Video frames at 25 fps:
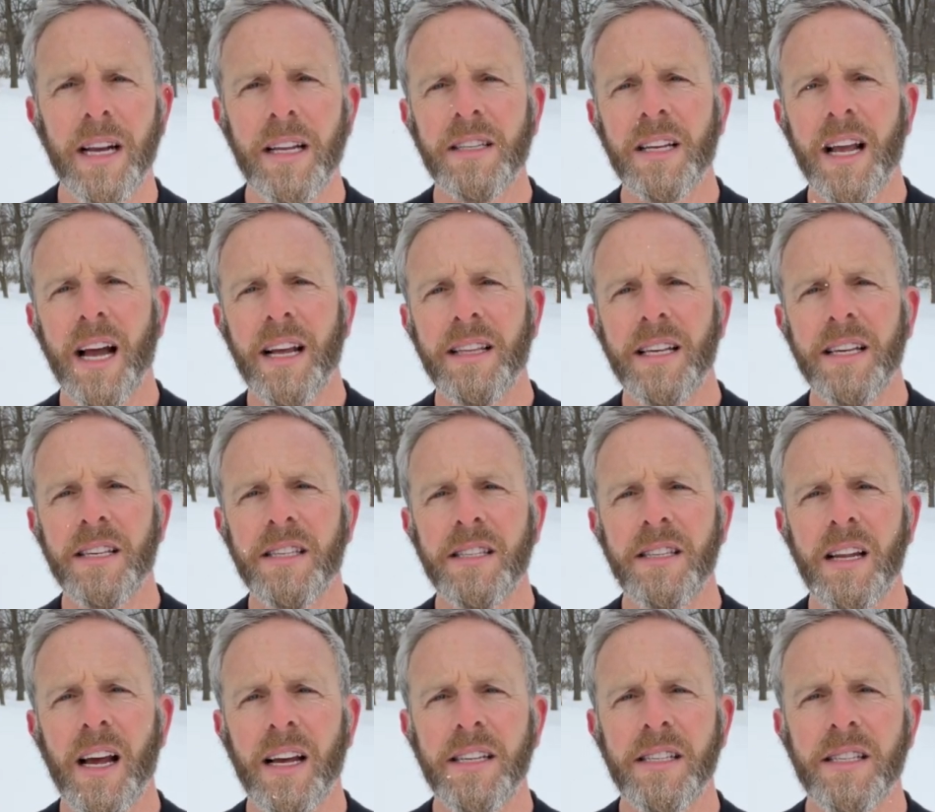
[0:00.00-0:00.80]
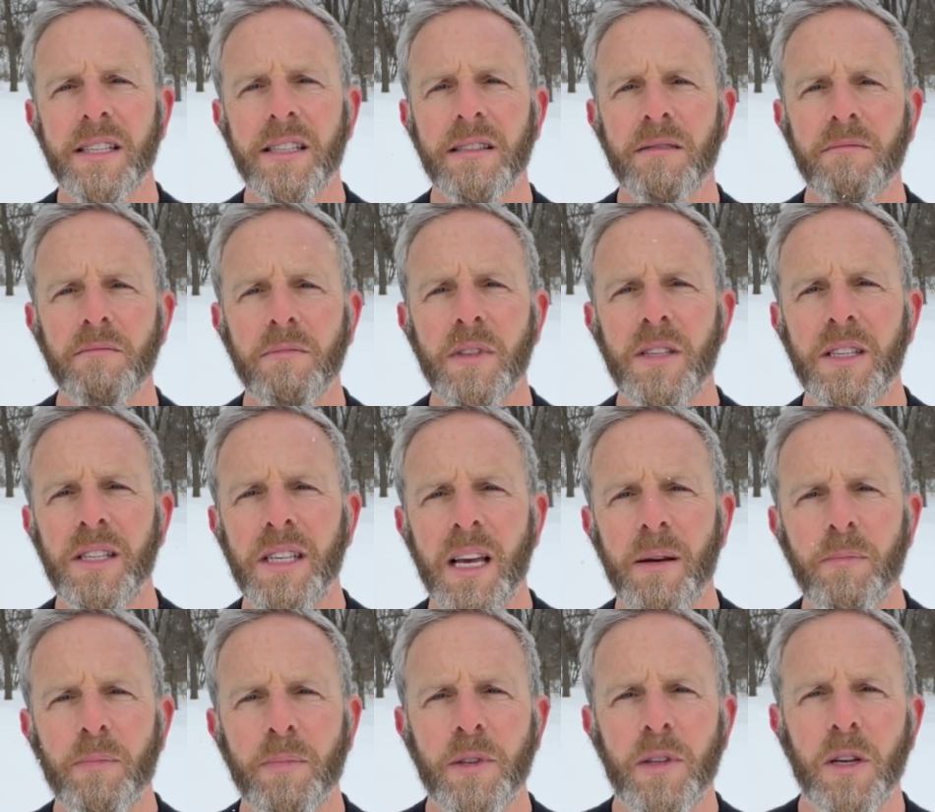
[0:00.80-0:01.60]
It's got this nice
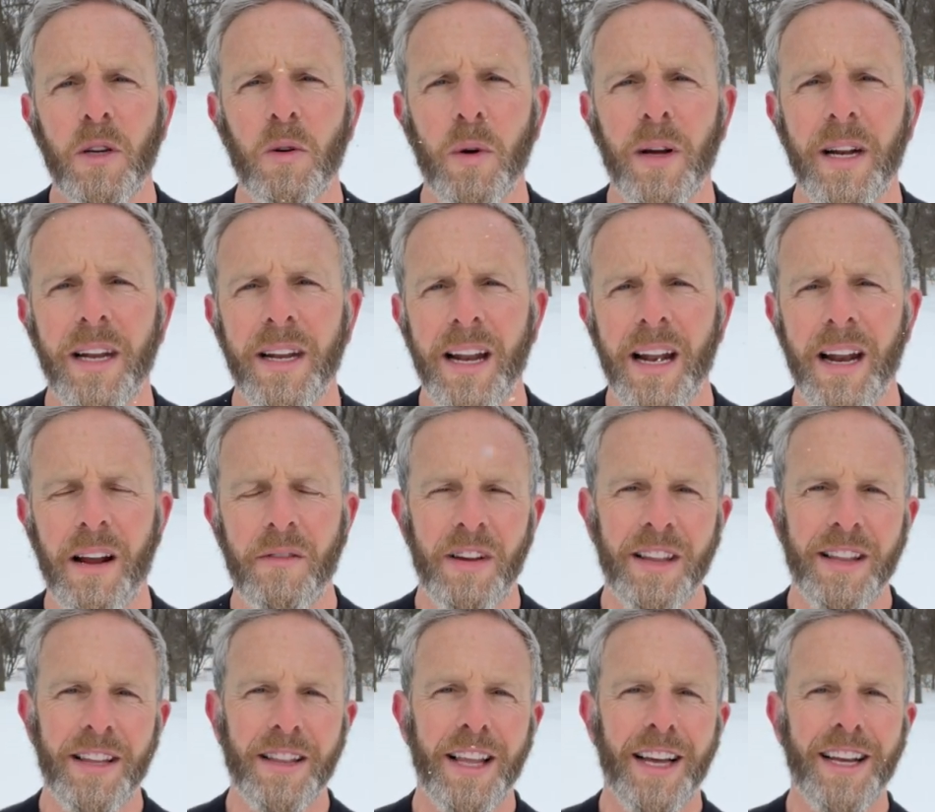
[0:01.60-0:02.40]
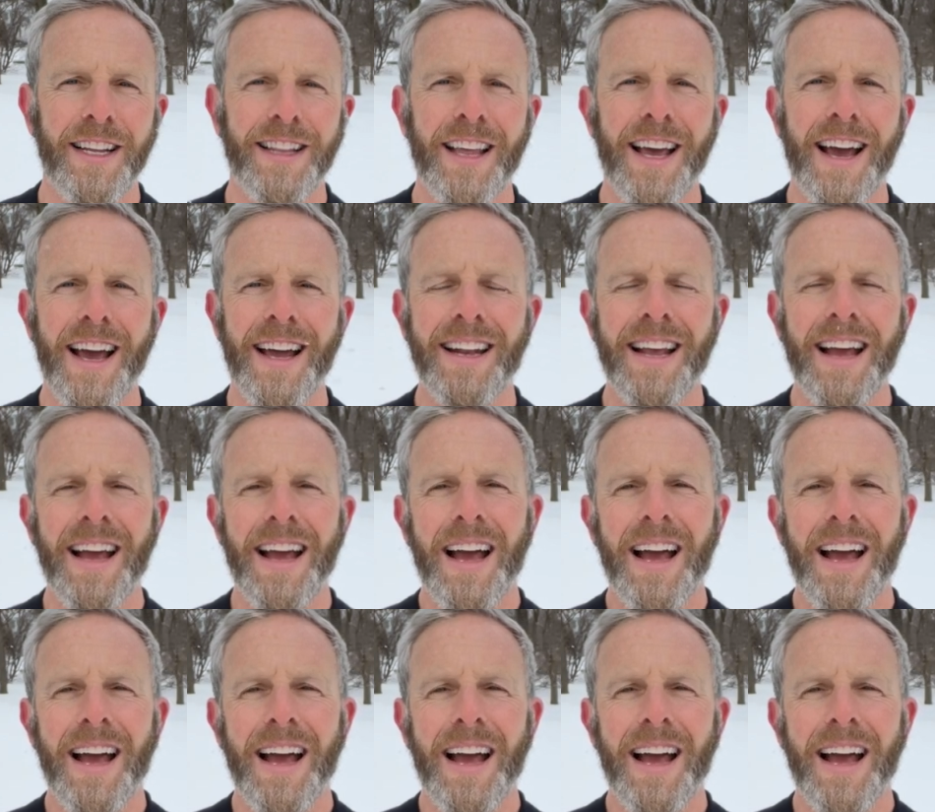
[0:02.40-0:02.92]
zip to it and everything like that.